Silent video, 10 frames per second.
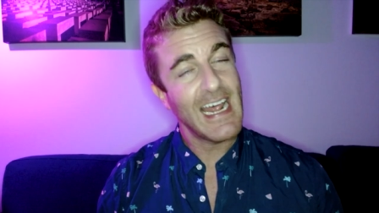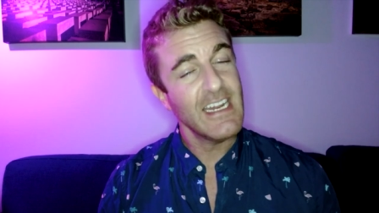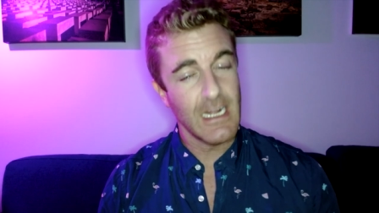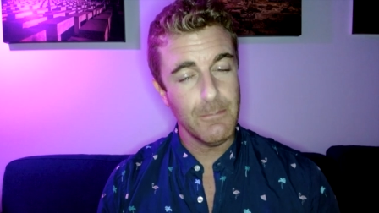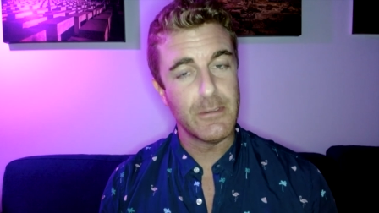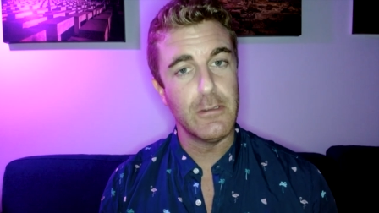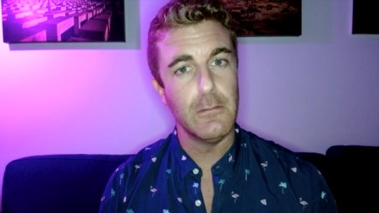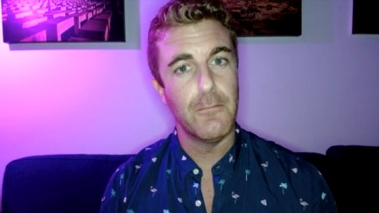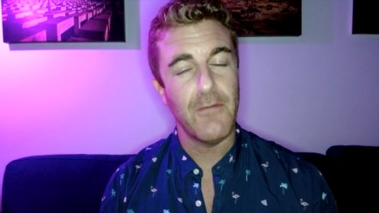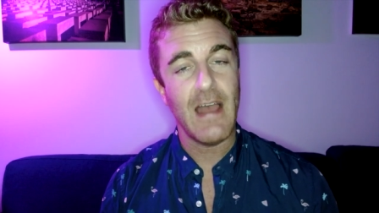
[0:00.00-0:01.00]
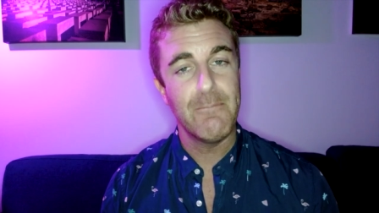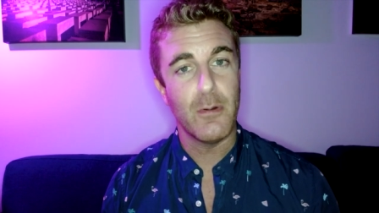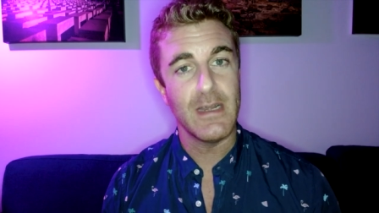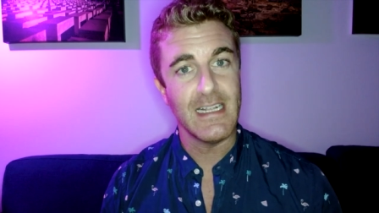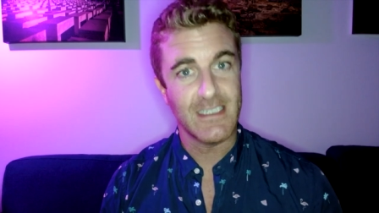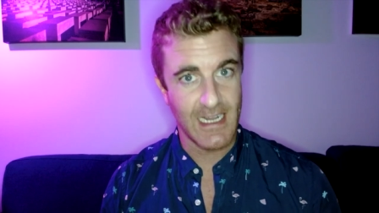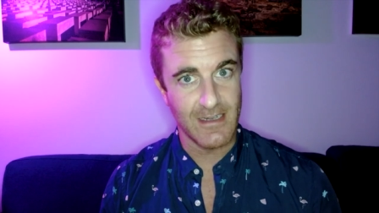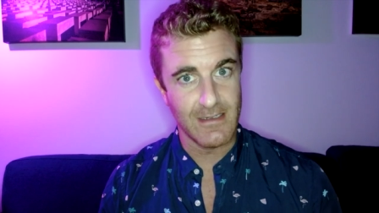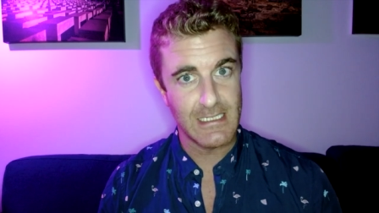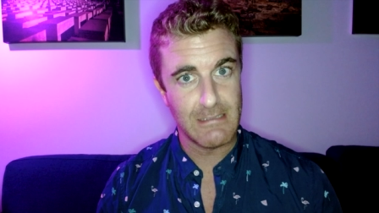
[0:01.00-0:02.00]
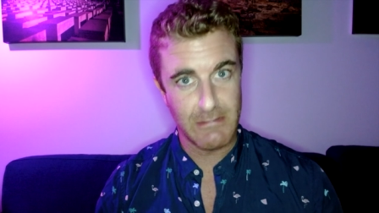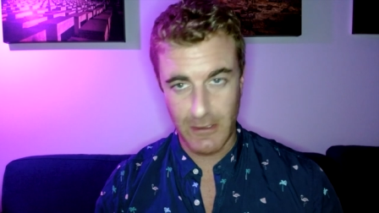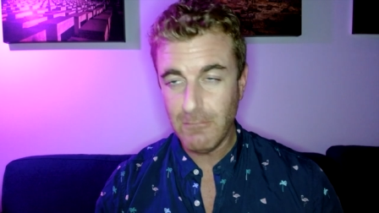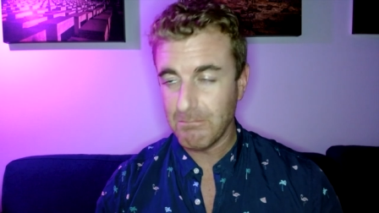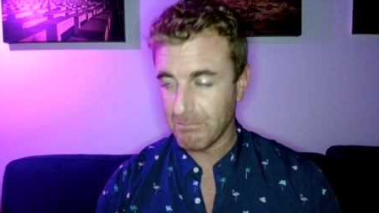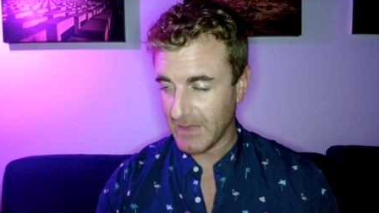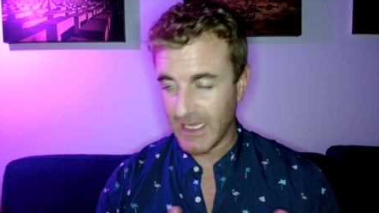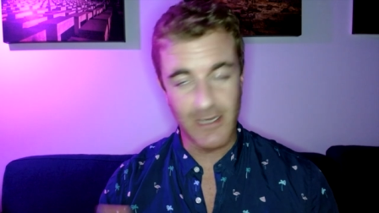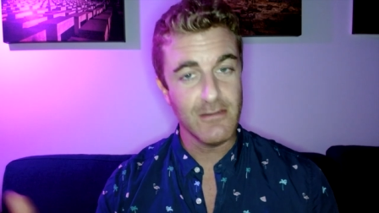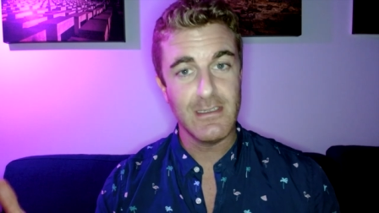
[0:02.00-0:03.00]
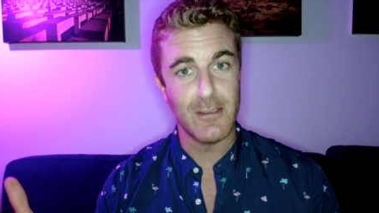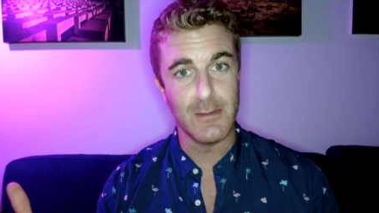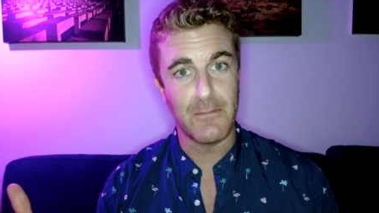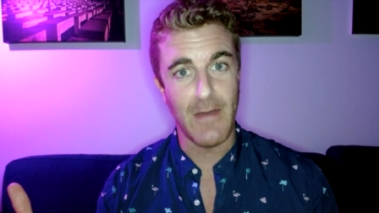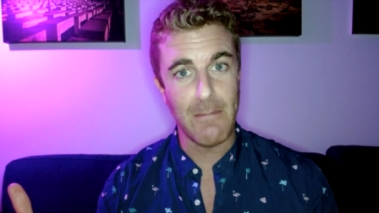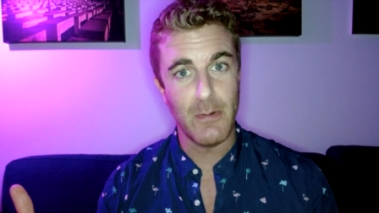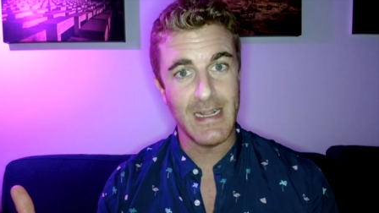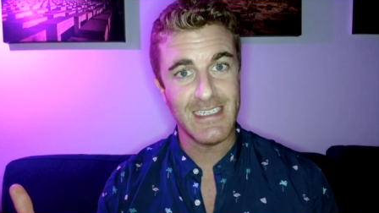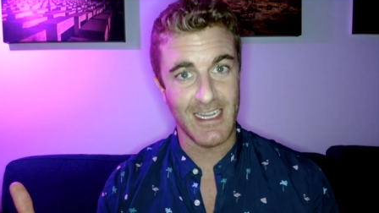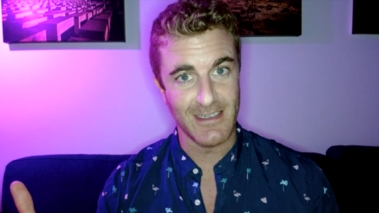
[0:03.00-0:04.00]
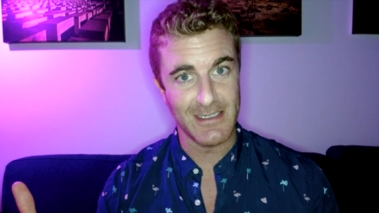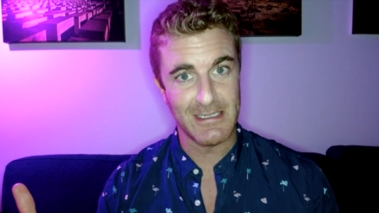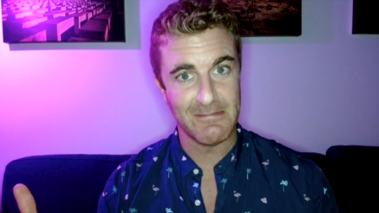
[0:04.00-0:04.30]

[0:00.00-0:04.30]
added up to 5.8 seconds. So, here's those 5.8 seconds.